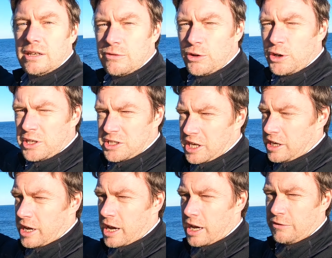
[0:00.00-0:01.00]
You've already seen,
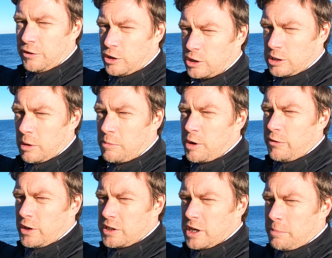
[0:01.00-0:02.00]
if you looked at my
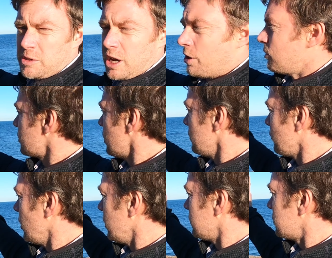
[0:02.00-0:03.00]
previous episodes,
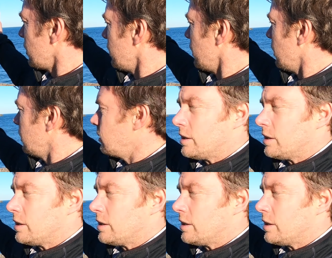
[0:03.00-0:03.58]
I've done a